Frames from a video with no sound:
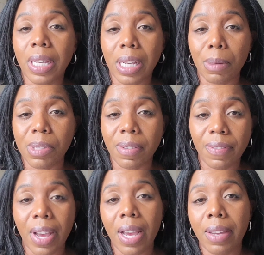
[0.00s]
It comes in
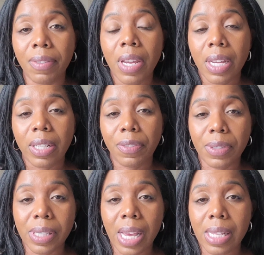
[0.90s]
5
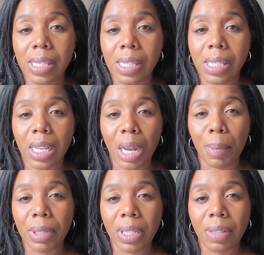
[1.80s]
different sizes, and I
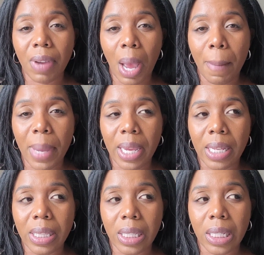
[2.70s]
believe I
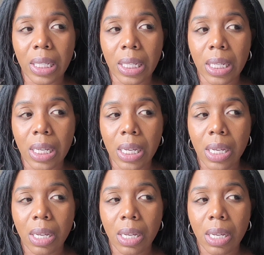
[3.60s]
made the